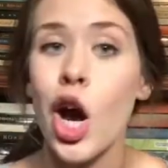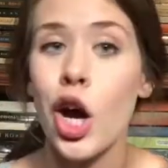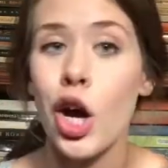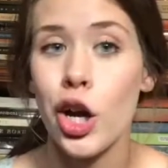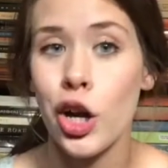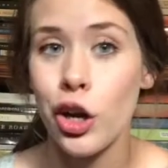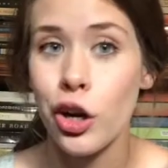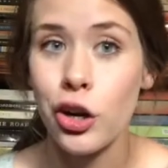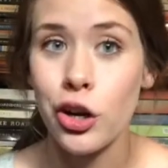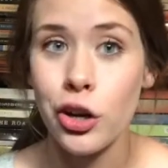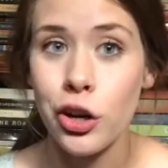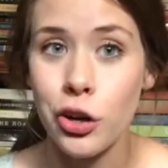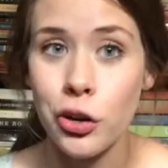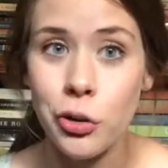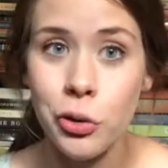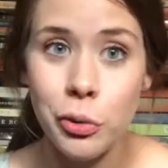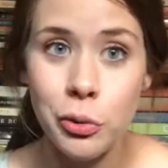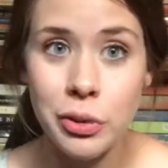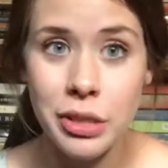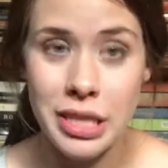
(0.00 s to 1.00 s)
Her
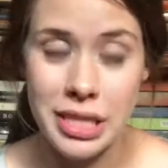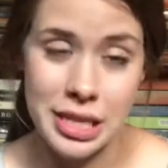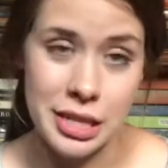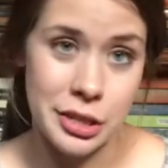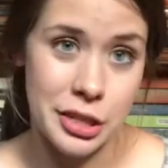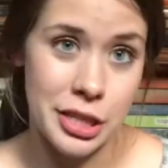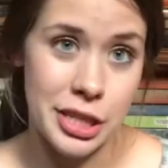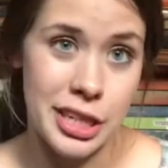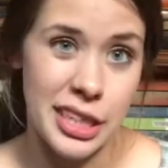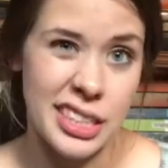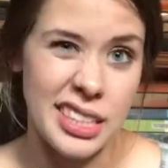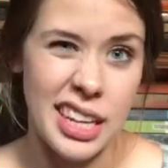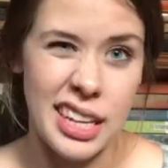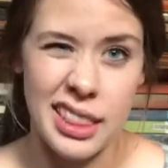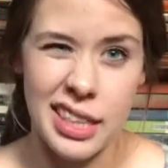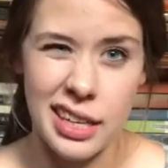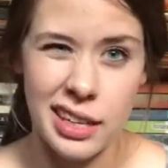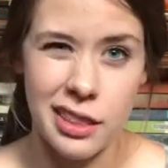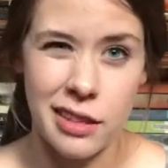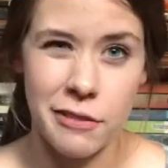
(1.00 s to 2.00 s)
new series, I
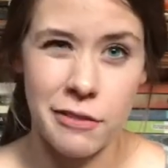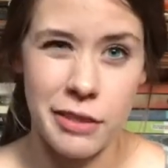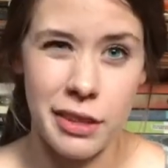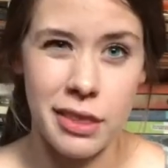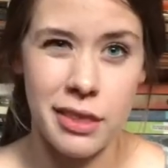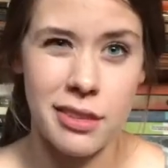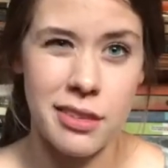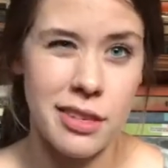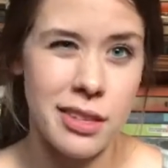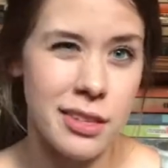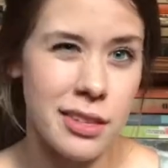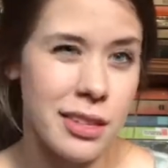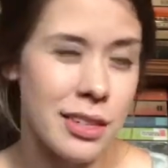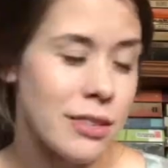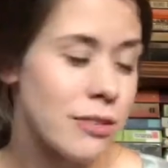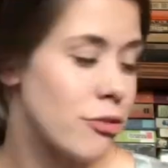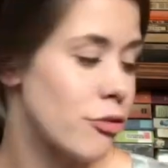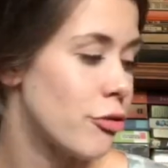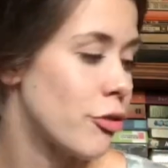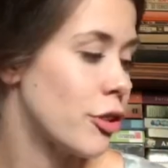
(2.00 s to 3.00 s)
think the fifth season
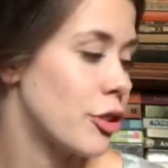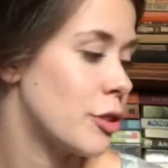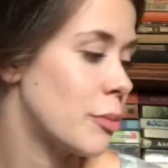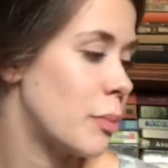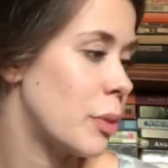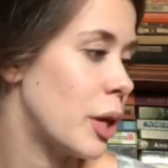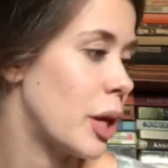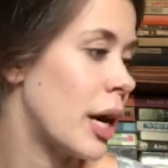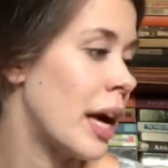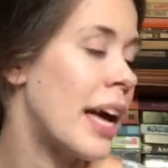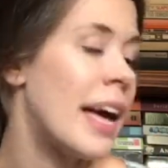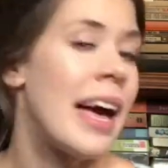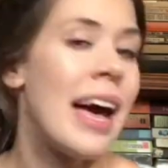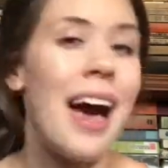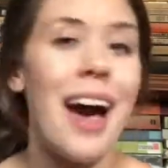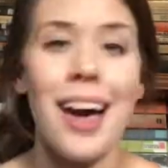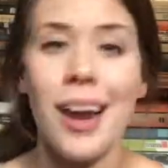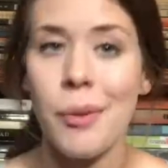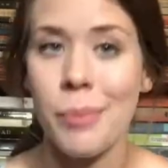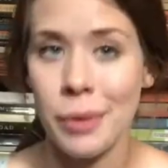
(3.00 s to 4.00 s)
is the first book,
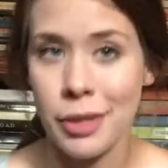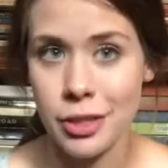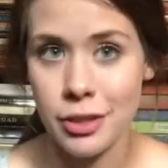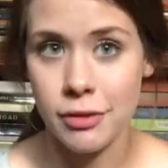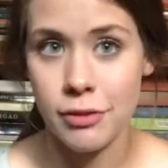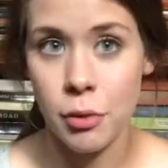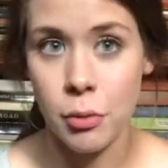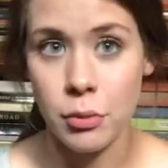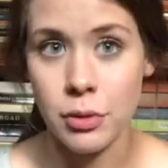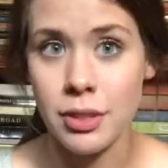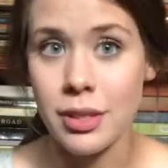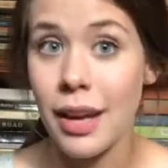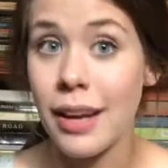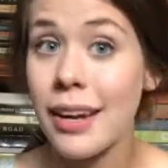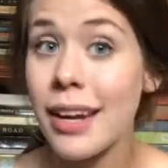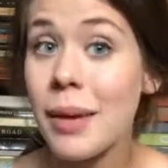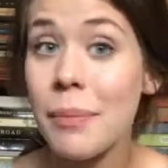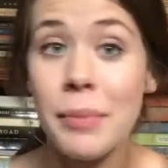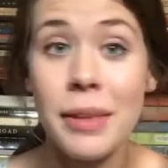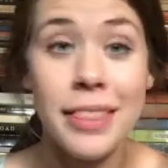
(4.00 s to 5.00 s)
had a bunch of holds
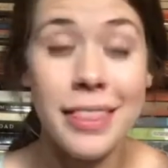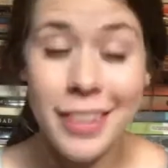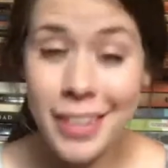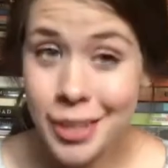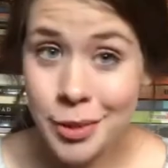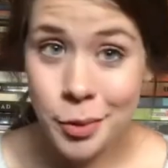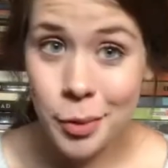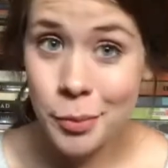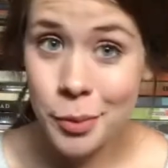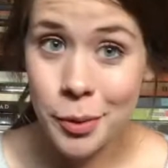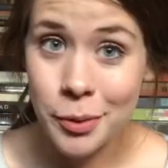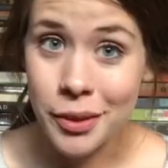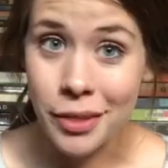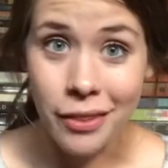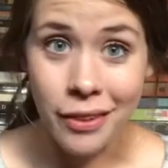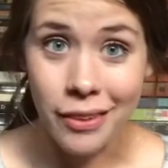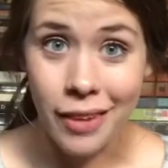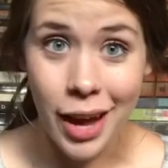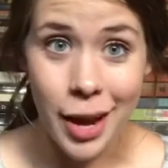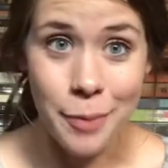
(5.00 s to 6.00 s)
on it, but the these were both in
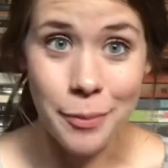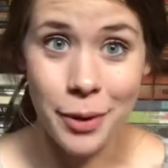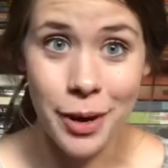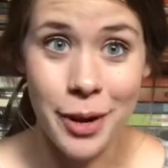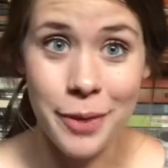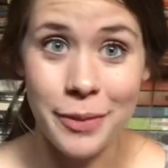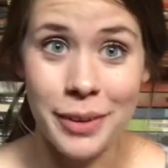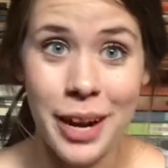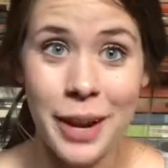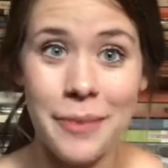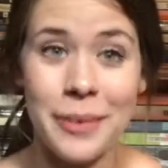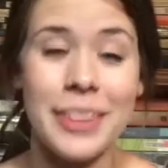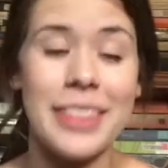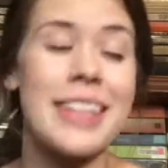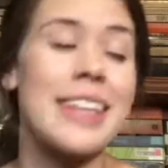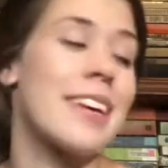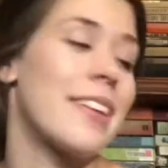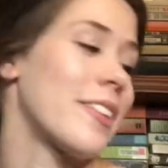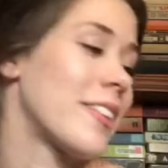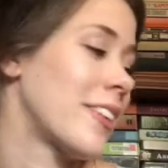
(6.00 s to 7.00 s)
the library when I went
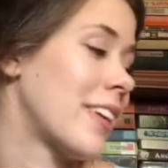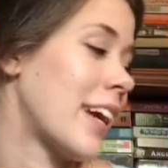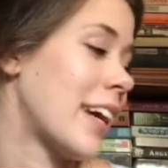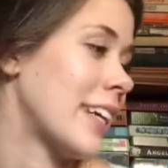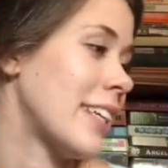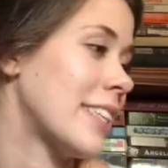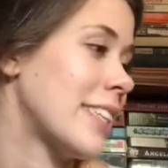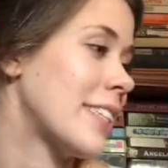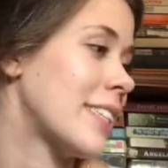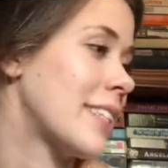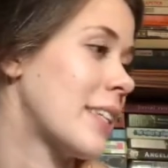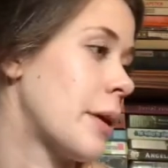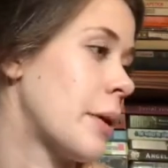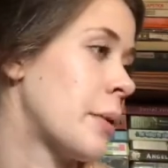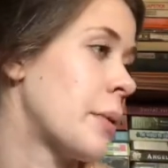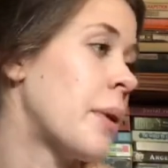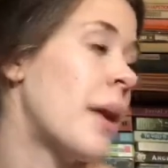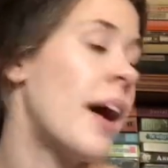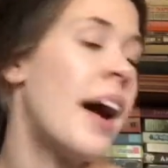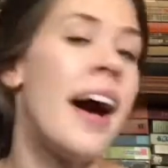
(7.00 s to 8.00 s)
the other night.
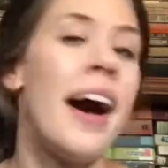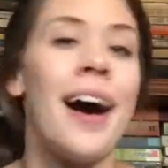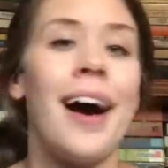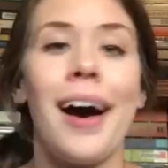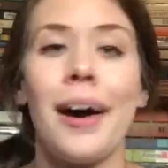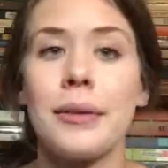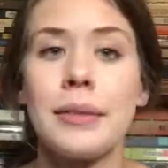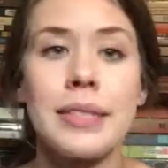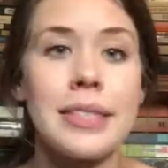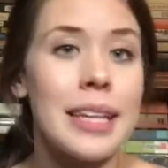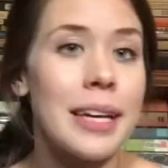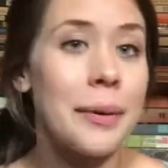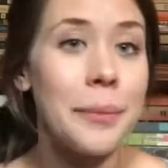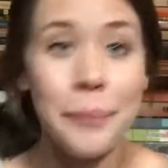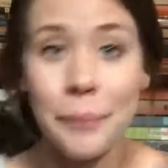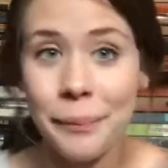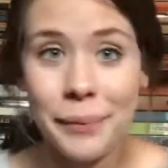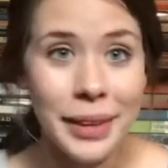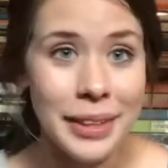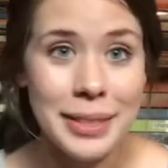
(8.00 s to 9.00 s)
So I was like,
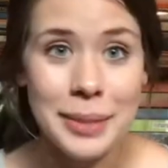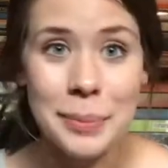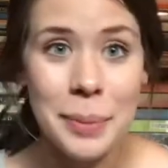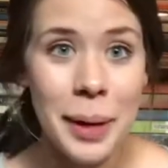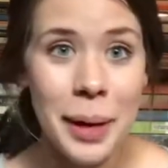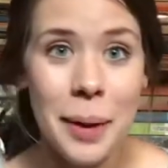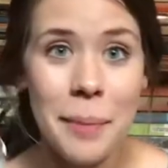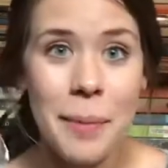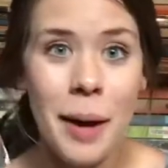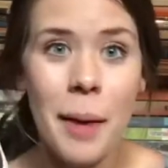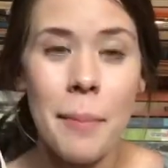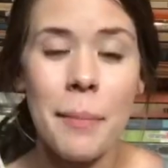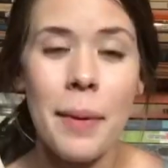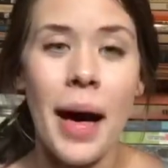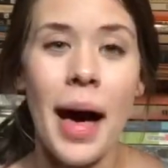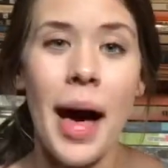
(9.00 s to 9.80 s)
let's pick them up.